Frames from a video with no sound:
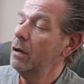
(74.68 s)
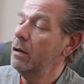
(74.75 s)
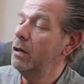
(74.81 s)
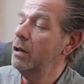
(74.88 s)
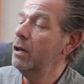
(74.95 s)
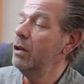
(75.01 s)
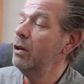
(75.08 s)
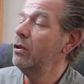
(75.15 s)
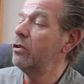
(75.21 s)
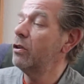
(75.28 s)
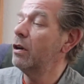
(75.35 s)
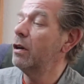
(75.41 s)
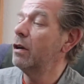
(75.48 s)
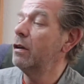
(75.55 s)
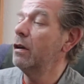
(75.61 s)
These
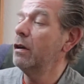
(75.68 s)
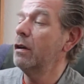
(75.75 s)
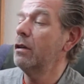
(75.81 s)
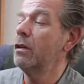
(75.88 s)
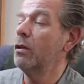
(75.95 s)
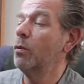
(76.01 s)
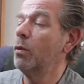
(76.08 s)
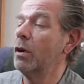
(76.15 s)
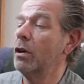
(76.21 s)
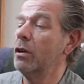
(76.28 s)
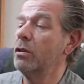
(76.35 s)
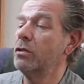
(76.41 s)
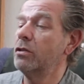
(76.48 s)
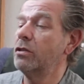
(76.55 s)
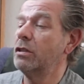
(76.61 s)
are not the
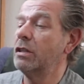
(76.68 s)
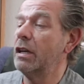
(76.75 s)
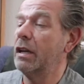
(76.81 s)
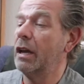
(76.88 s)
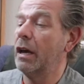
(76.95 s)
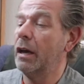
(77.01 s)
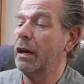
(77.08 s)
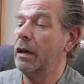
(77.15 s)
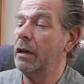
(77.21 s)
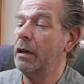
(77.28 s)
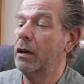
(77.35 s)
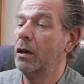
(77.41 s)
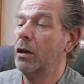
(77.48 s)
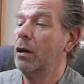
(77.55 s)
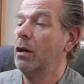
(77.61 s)
ones that I
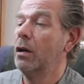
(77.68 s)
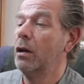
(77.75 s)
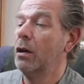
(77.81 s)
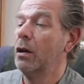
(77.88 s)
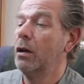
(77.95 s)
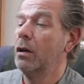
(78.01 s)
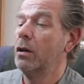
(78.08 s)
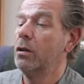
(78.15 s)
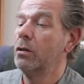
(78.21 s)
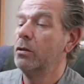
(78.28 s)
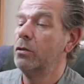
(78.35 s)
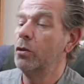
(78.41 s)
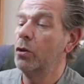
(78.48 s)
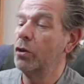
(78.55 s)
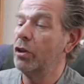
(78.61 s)

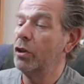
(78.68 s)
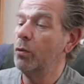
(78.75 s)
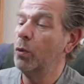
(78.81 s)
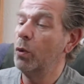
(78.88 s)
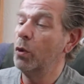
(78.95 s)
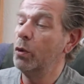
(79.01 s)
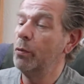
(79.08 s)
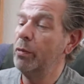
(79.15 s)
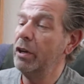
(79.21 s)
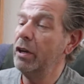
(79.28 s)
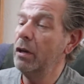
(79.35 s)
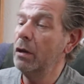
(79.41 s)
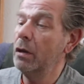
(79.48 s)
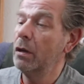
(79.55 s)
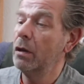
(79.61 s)
thought it would
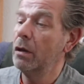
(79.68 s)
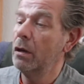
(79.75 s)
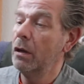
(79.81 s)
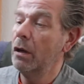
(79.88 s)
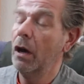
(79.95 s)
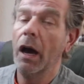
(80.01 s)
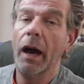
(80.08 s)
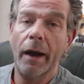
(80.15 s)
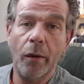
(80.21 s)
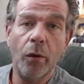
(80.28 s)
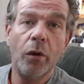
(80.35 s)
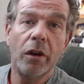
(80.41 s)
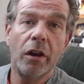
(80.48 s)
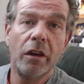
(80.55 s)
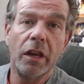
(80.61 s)
be. I
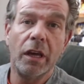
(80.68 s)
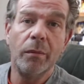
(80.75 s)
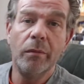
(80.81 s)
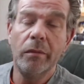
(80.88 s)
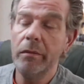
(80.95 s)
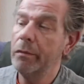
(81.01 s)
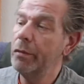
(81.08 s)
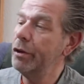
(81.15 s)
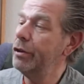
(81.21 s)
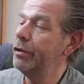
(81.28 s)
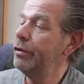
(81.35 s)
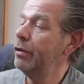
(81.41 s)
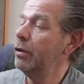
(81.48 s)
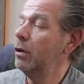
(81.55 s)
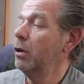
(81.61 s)
ordered them, but
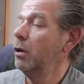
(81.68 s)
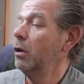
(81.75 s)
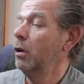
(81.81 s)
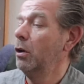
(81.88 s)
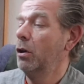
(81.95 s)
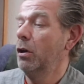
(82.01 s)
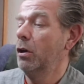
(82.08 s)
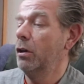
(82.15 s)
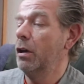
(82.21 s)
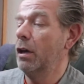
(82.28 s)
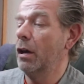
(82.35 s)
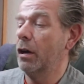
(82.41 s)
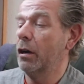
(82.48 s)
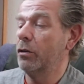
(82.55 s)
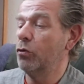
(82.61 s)
they
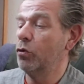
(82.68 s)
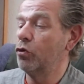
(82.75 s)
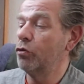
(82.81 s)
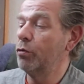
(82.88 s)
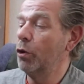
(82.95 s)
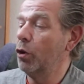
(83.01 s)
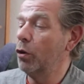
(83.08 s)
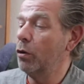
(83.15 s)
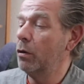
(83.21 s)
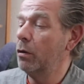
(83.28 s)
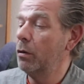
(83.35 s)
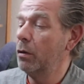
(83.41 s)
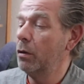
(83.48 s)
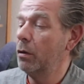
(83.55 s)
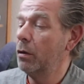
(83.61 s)
are too small.
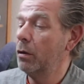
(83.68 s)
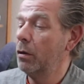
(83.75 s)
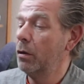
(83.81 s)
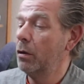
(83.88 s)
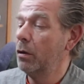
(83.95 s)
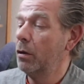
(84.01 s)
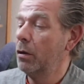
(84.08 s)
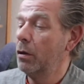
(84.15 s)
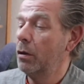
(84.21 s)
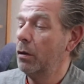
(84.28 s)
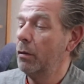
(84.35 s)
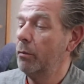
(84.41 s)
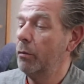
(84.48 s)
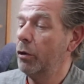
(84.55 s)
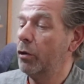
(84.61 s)

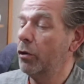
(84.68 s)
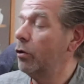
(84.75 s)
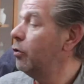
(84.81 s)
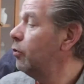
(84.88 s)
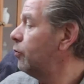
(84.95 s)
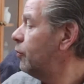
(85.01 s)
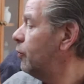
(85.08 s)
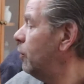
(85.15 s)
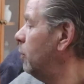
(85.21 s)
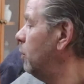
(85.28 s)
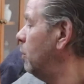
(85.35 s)
Because